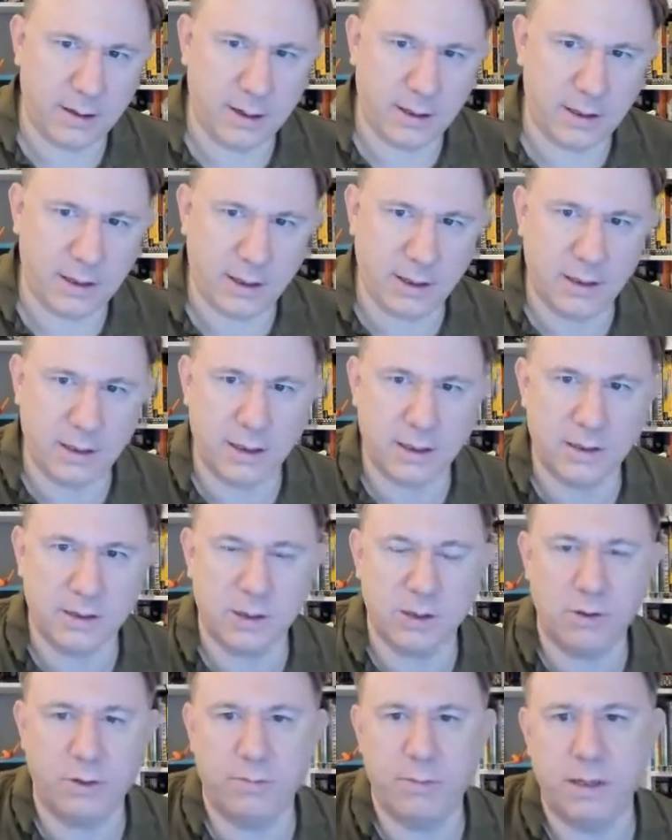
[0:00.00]
think
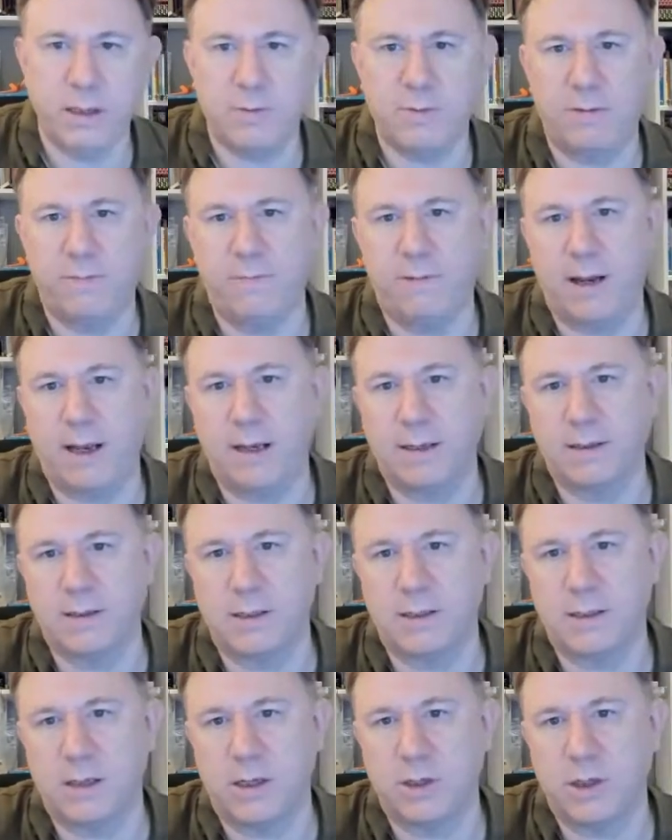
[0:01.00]
that's not meant to be flags
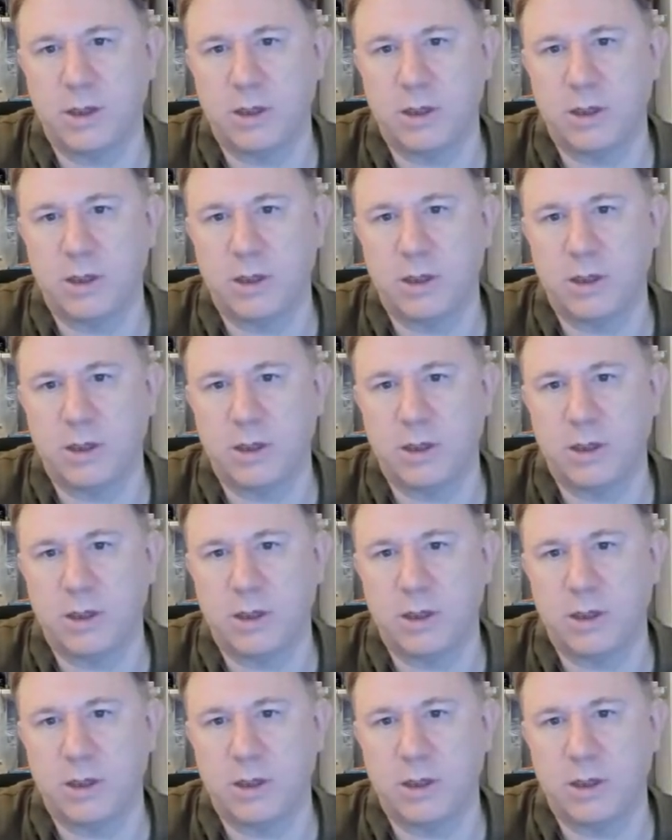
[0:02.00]
as such.